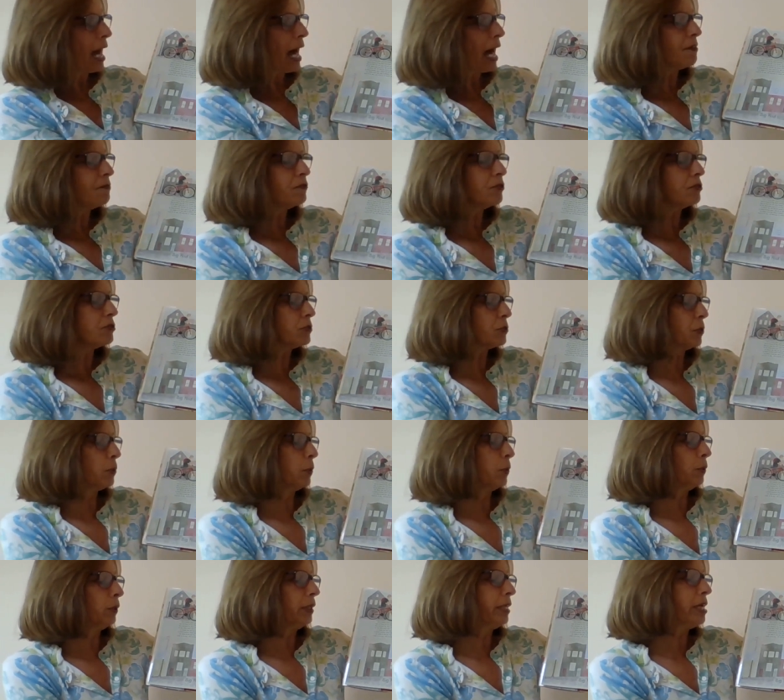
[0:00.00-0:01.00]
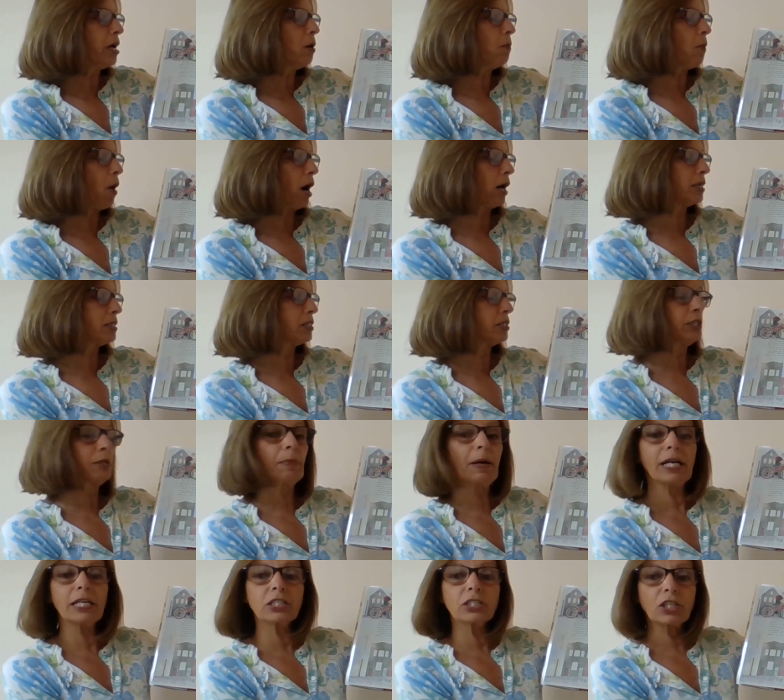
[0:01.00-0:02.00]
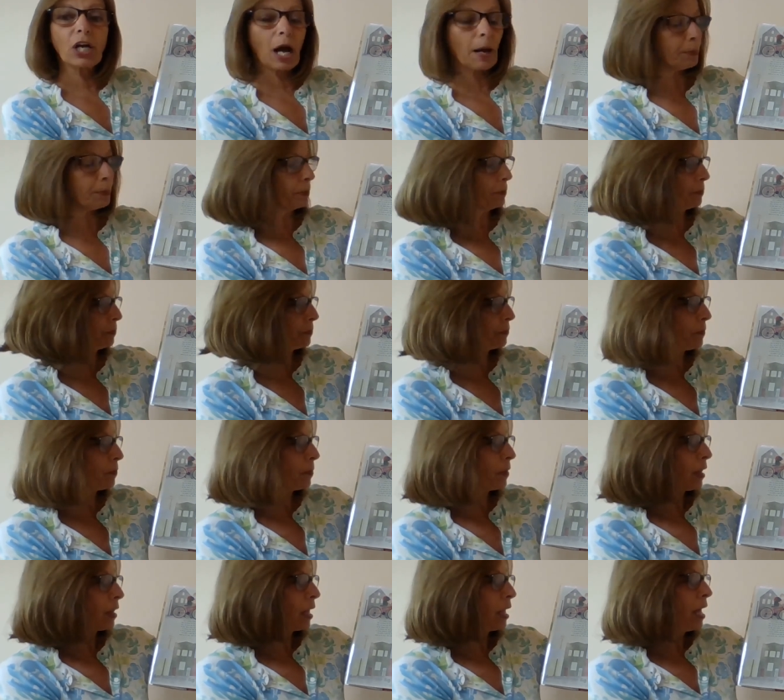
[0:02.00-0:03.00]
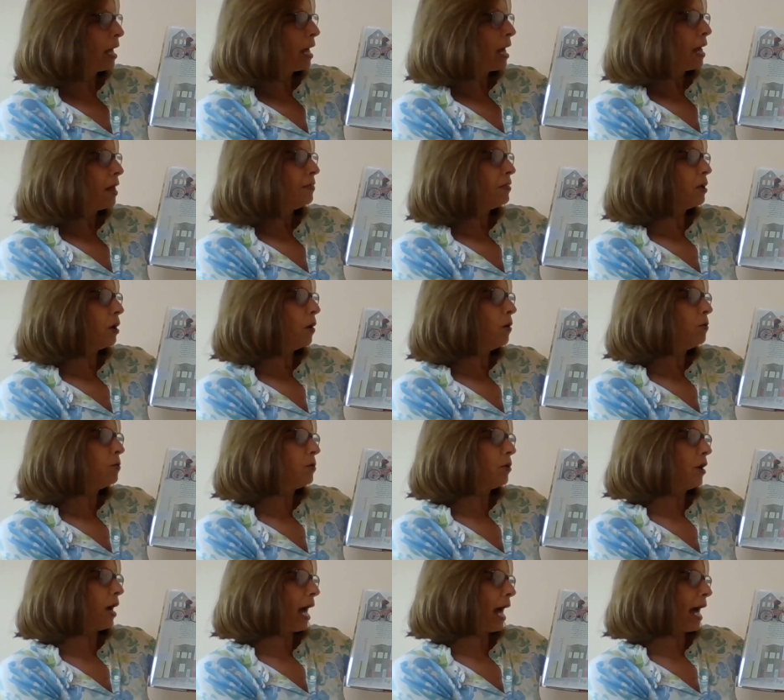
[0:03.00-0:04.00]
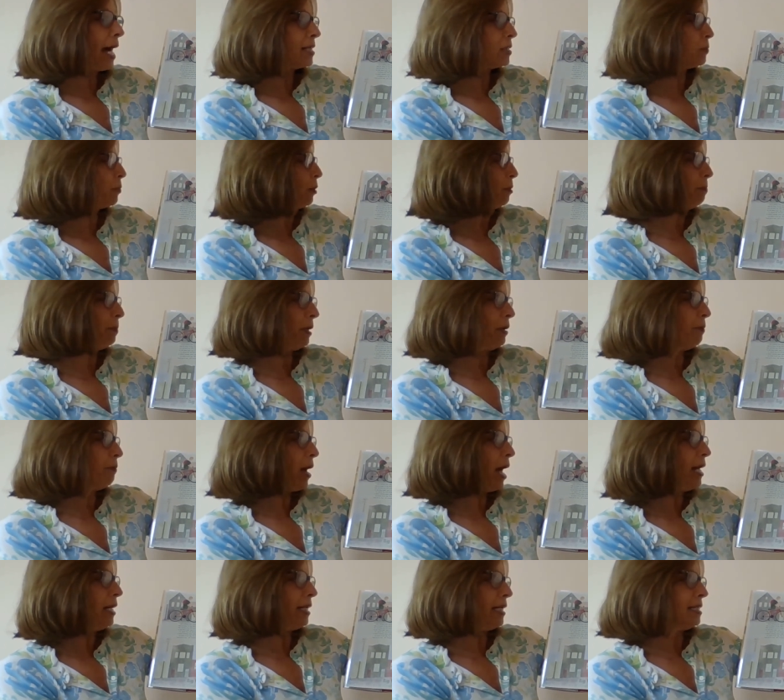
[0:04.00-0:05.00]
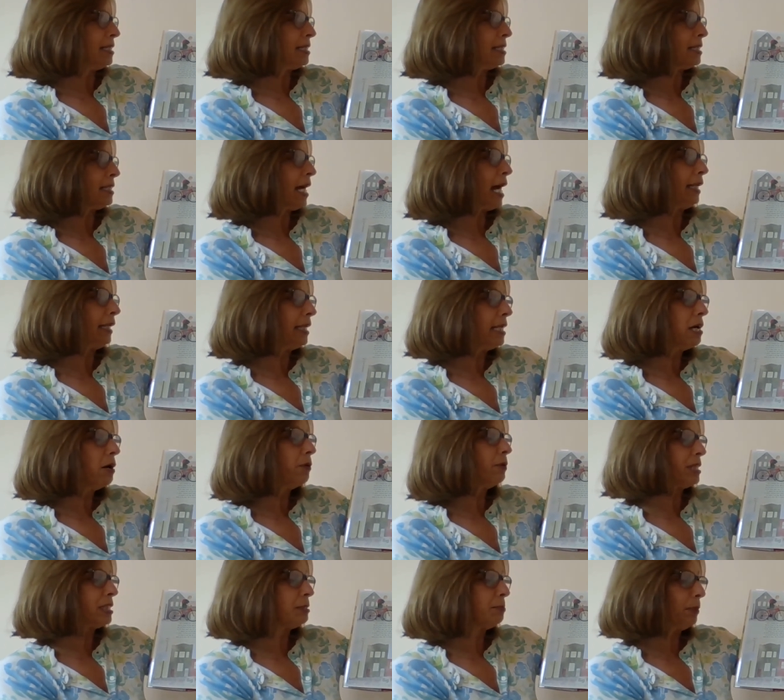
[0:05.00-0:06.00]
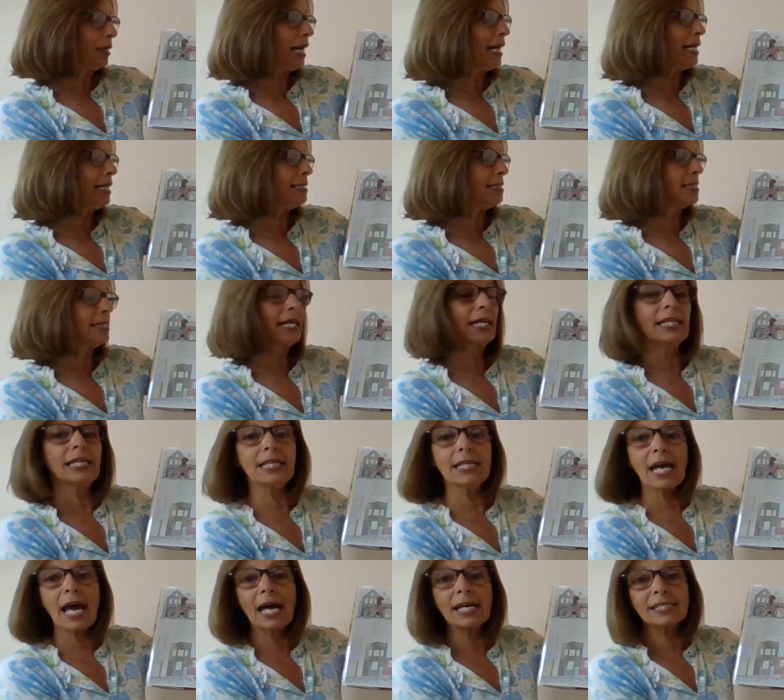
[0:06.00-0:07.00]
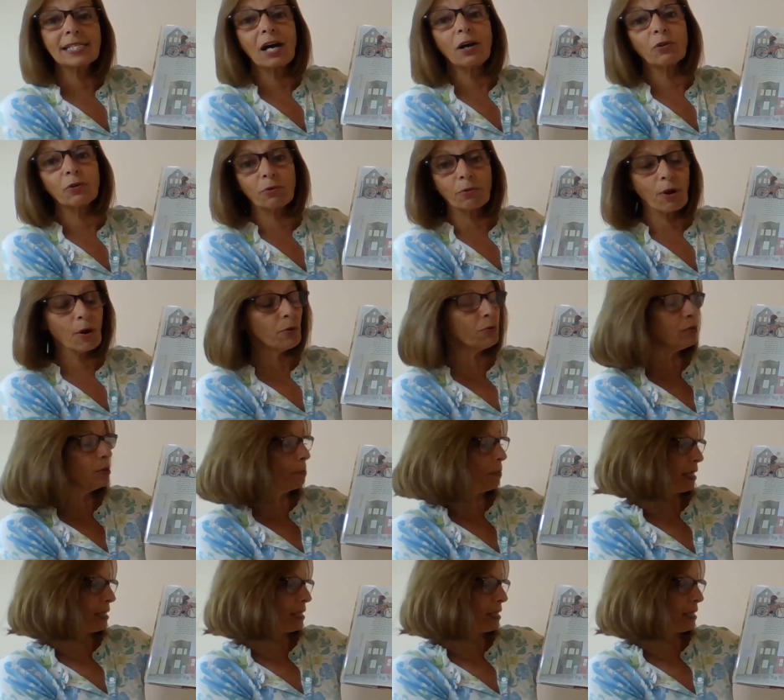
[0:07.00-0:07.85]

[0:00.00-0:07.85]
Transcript: After school, Leo walks to the bike shop the owner asks where Big Red is, and Leo explains that he has outgrown the